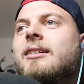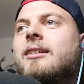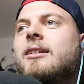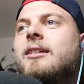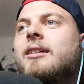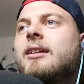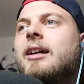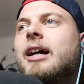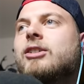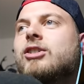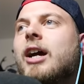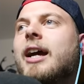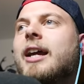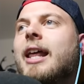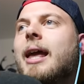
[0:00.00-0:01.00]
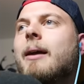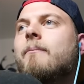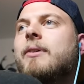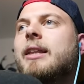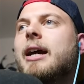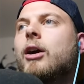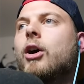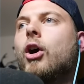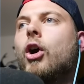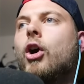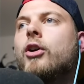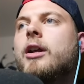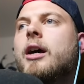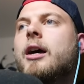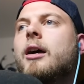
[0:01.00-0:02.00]
oh. I try and aim for that
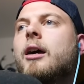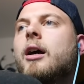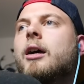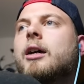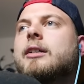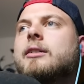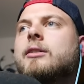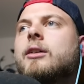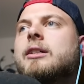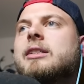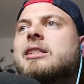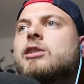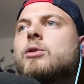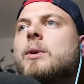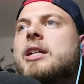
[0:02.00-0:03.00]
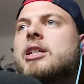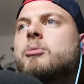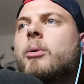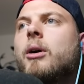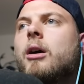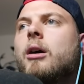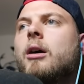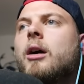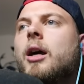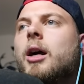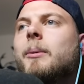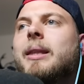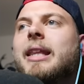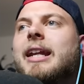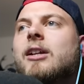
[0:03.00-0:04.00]
corner because I know it's the sweet spot,
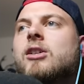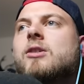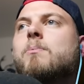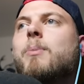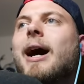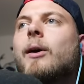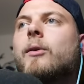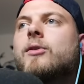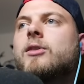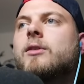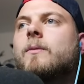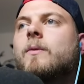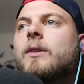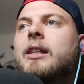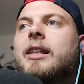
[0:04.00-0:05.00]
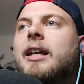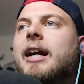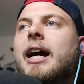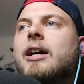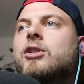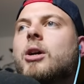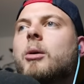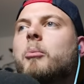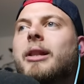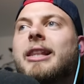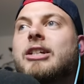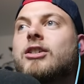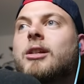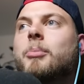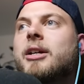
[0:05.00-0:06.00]
but then I just bounce and I can't jump. I literally